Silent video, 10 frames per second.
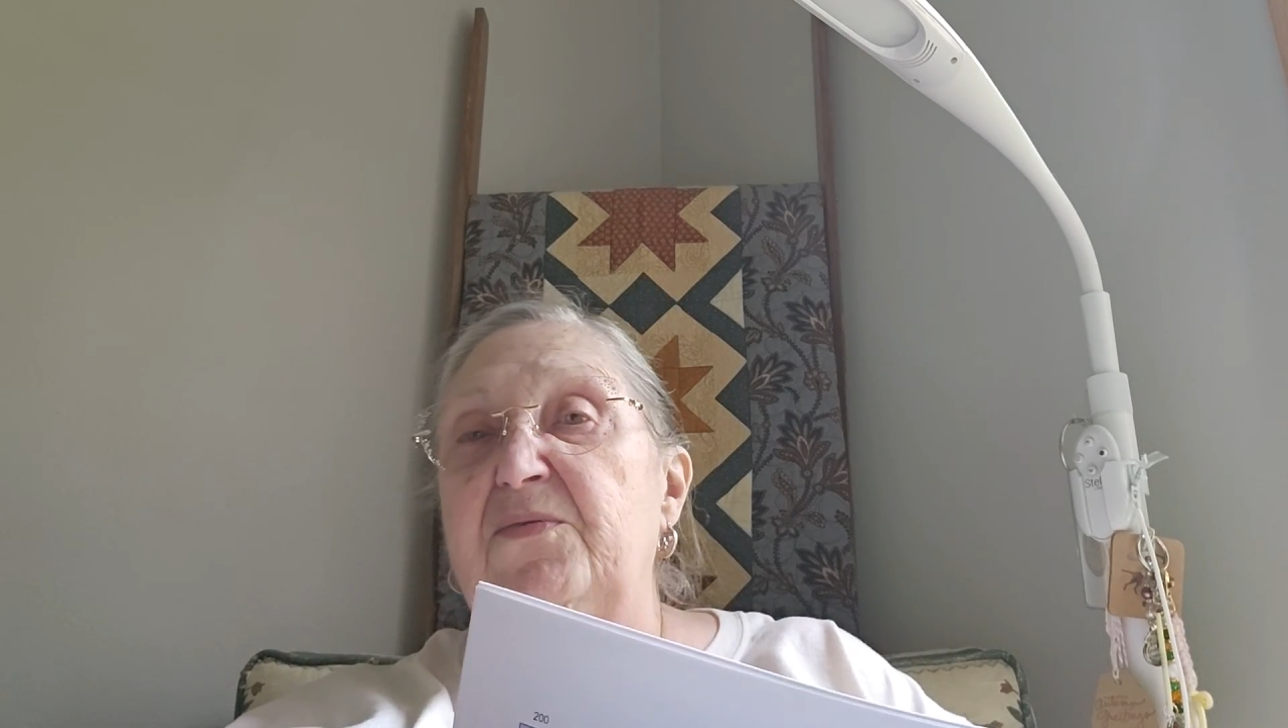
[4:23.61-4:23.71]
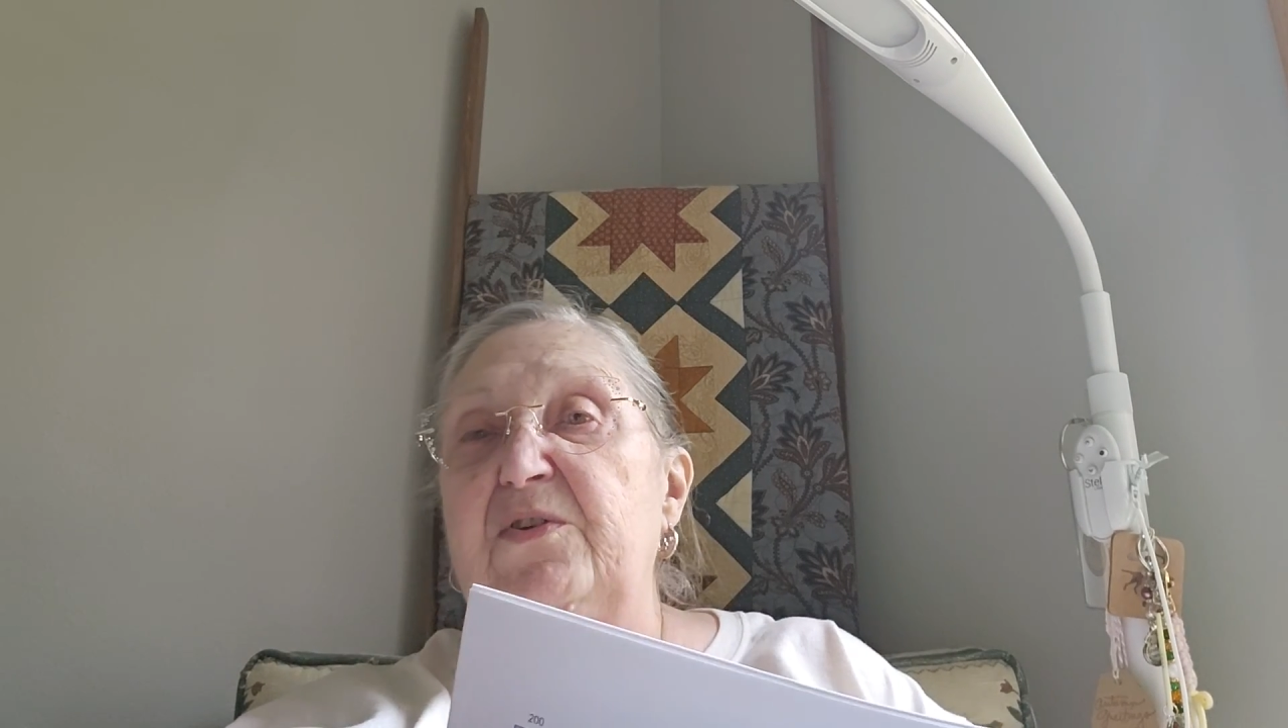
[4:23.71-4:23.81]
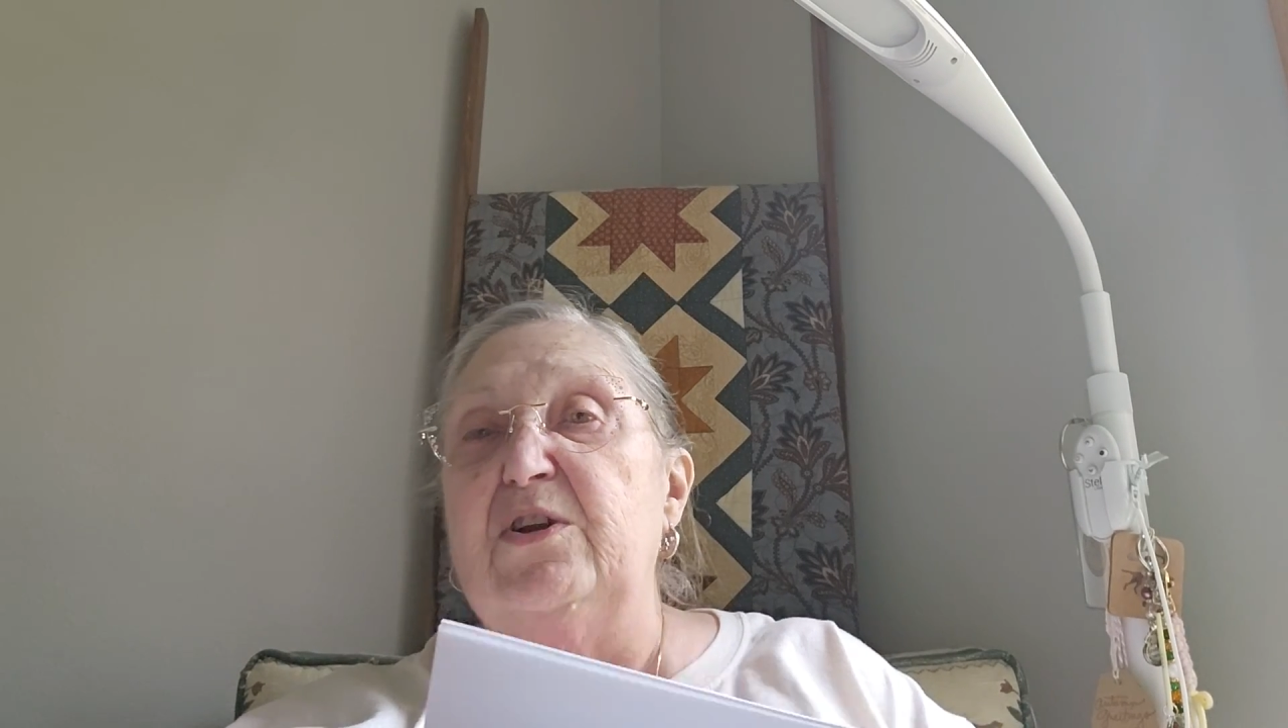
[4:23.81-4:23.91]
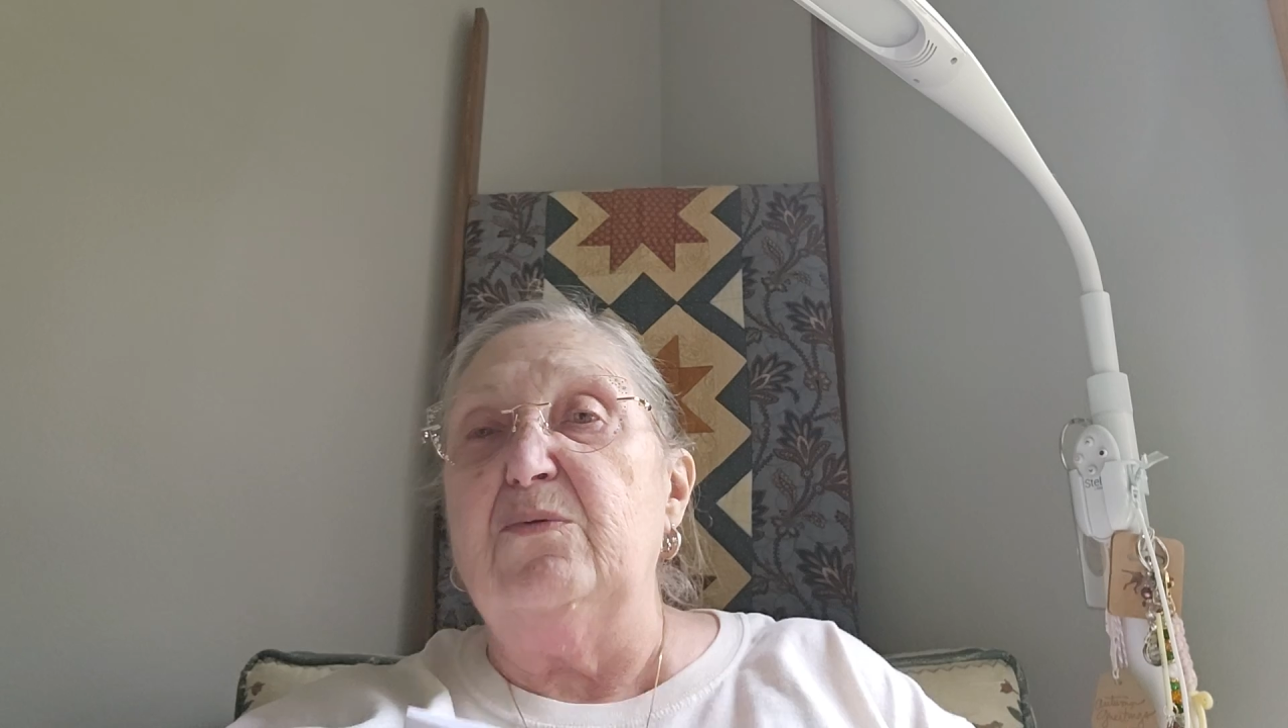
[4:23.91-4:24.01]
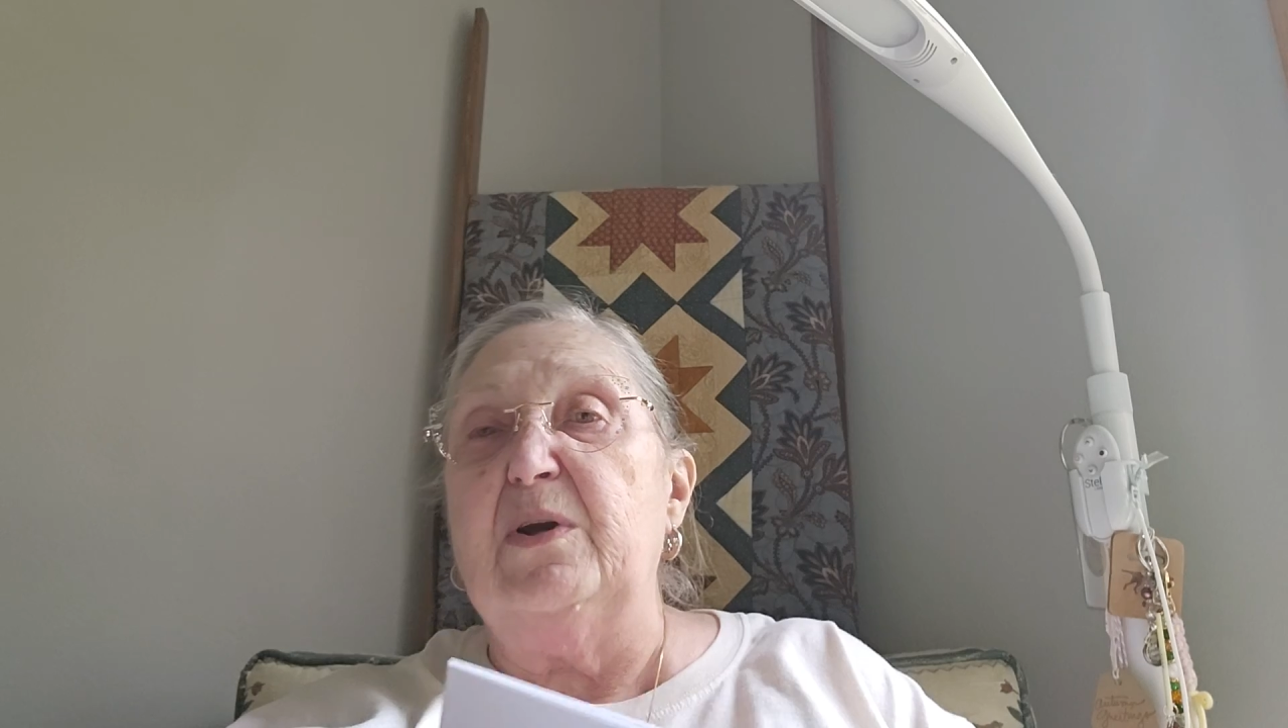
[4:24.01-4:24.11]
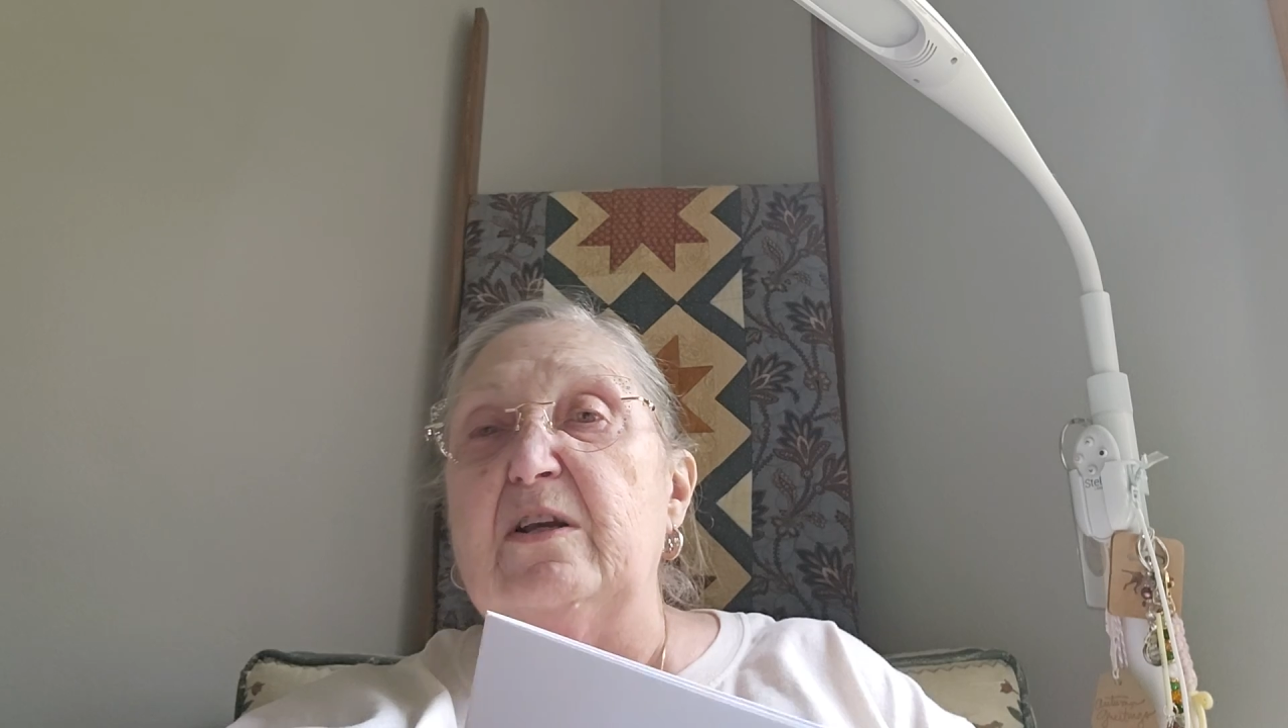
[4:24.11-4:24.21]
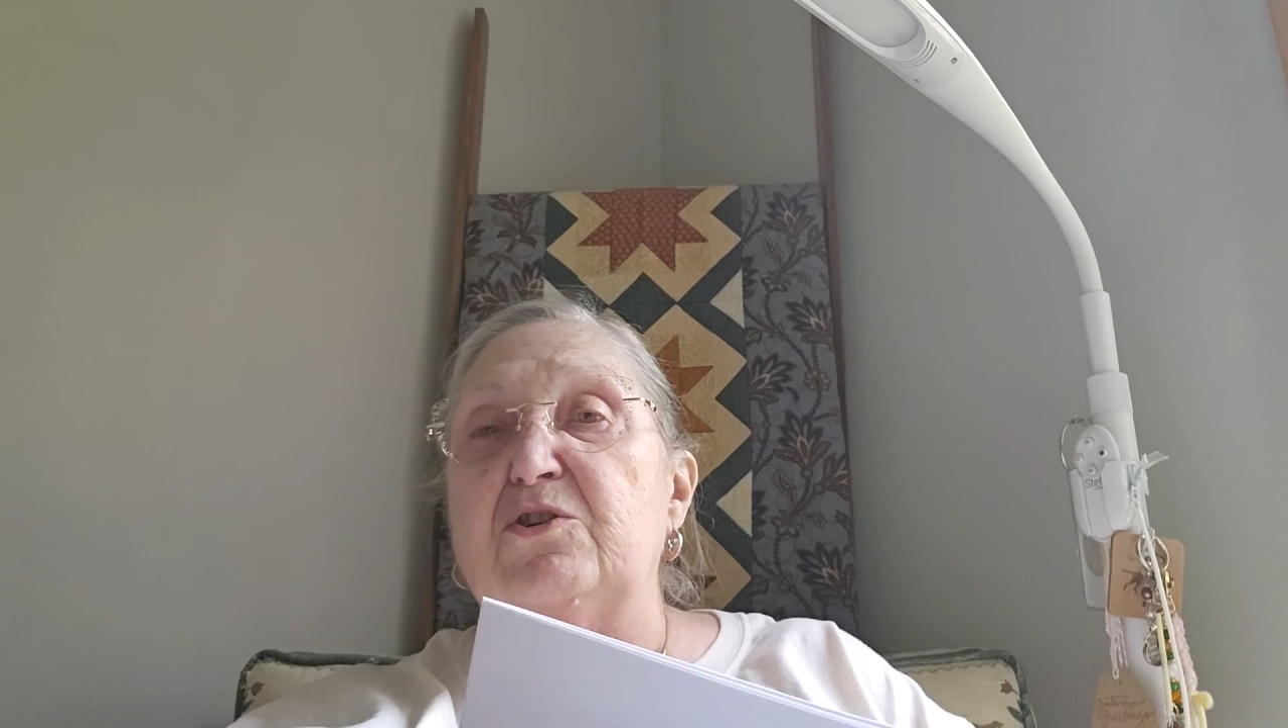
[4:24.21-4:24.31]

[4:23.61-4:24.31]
we can